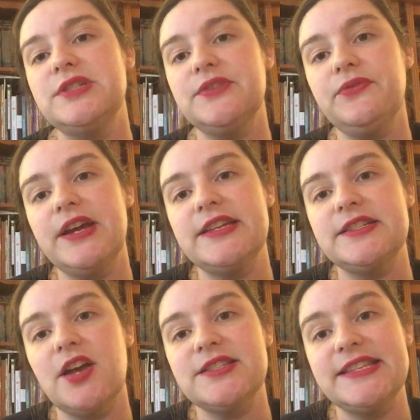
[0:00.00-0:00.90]

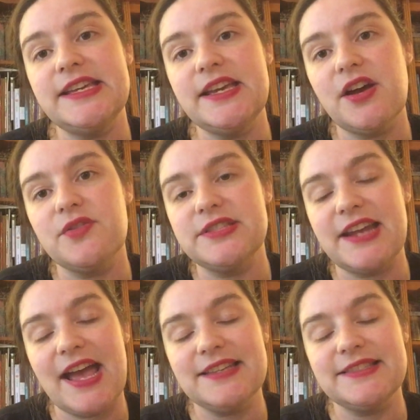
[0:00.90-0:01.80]
different CEOs
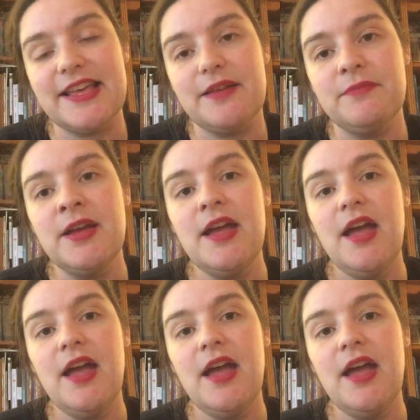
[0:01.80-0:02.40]
and asks them,